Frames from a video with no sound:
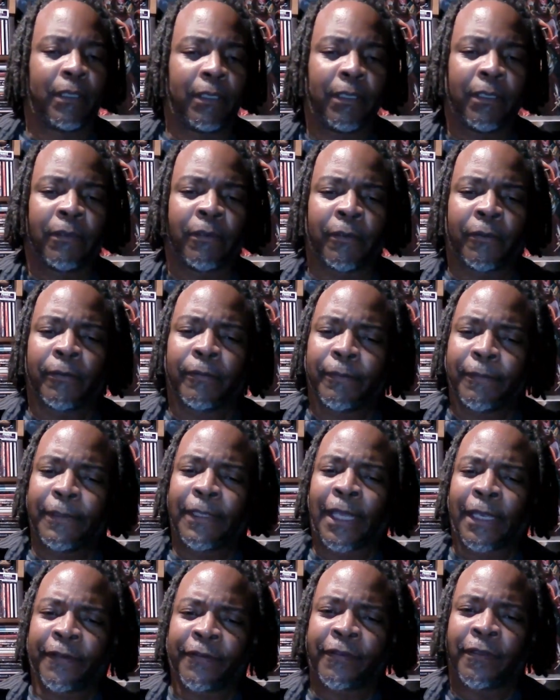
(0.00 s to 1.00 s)

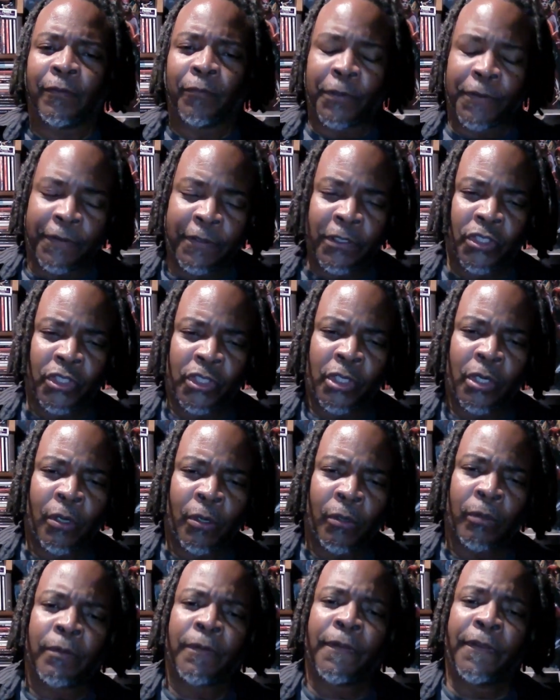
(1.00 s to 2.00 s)
like I said, with this
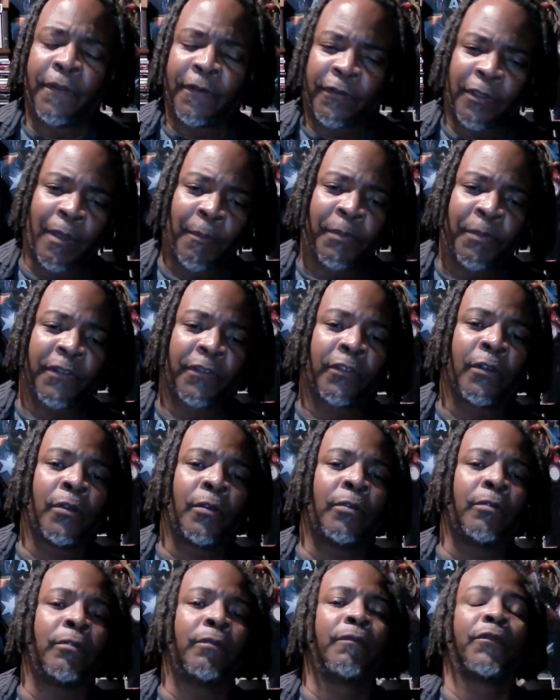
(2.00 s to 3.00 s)
show, this
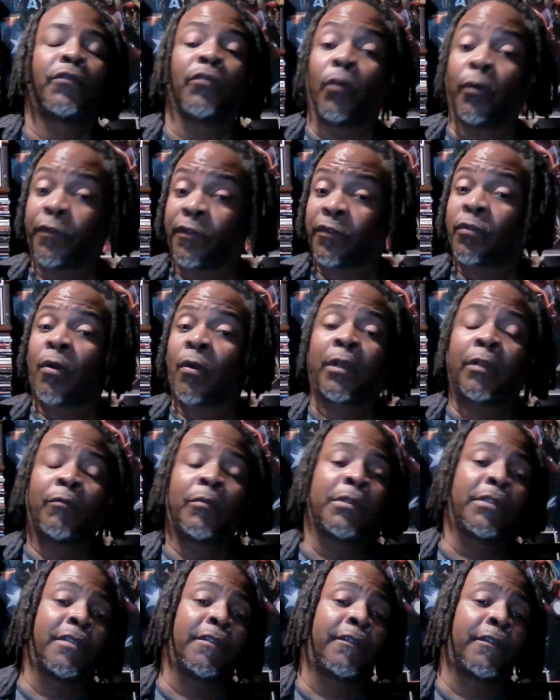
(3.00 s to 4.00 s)
episode, or starting
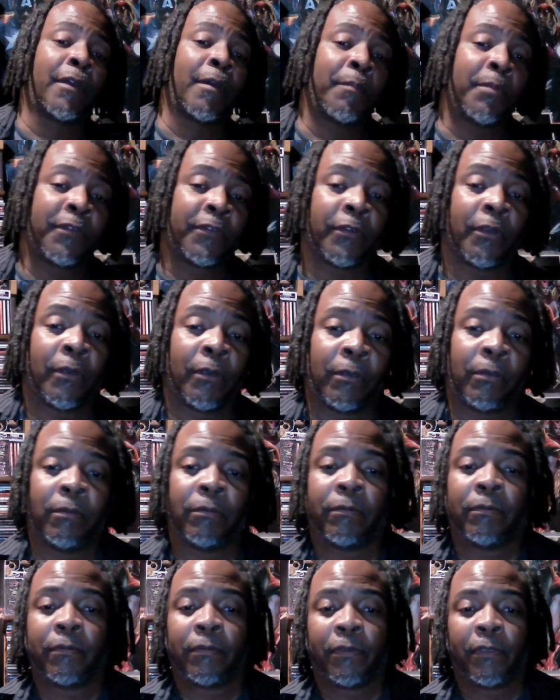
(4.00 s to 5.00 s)
with this
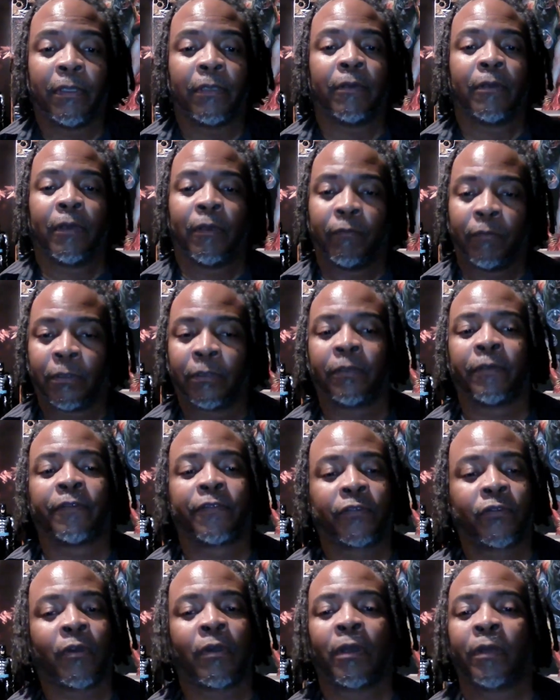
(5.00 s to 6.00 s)
episode, we're going to
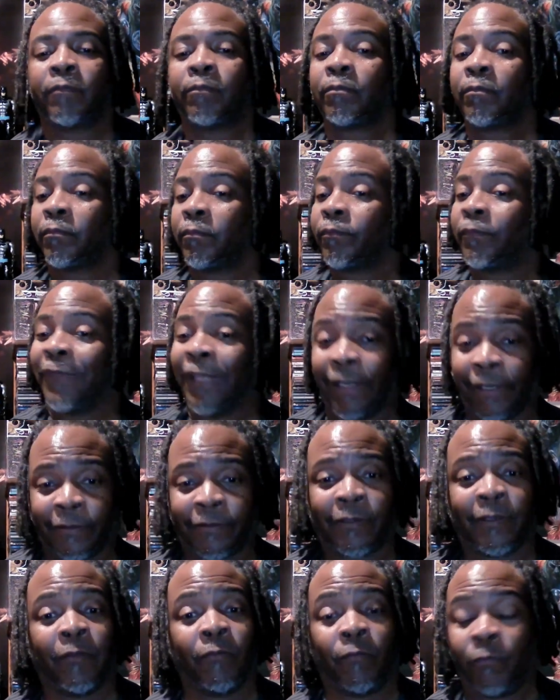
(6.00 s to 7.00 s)
start, like I
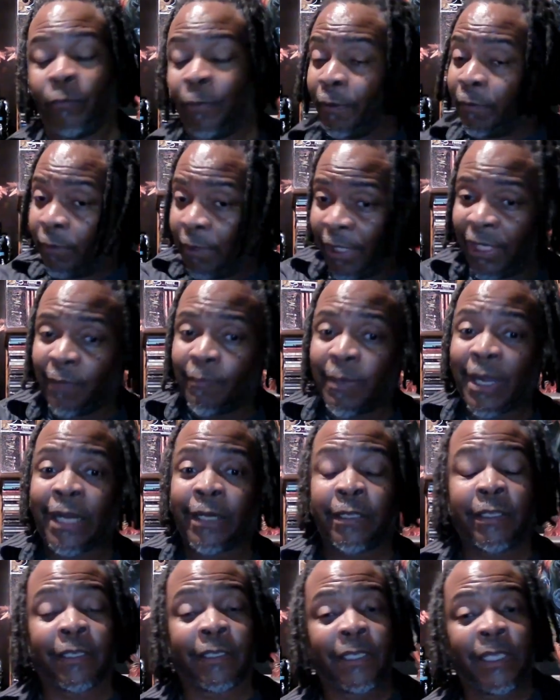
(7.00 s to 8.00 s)
said,
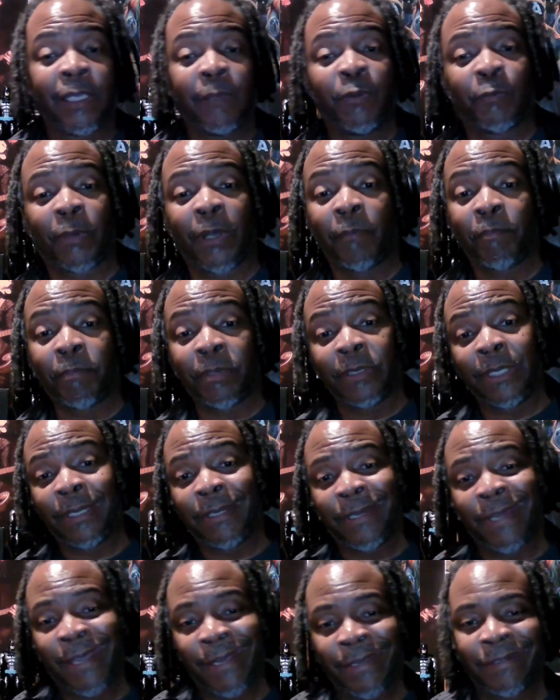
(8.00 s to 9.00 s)
anybody that keeps pumping
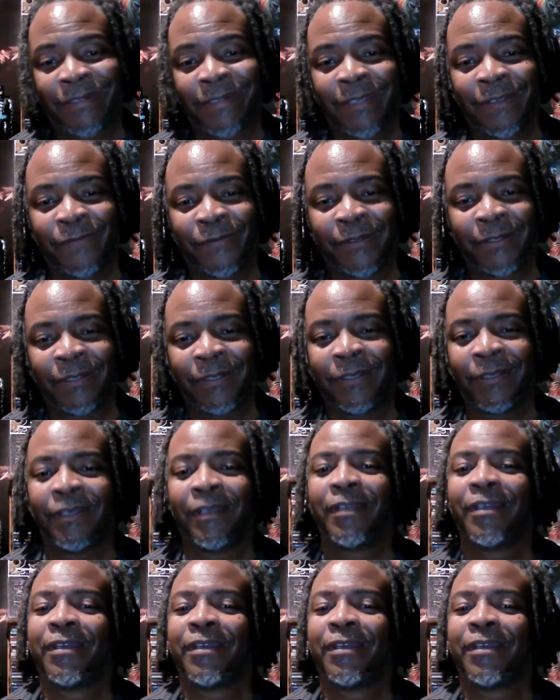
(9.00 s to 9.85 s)
in negativity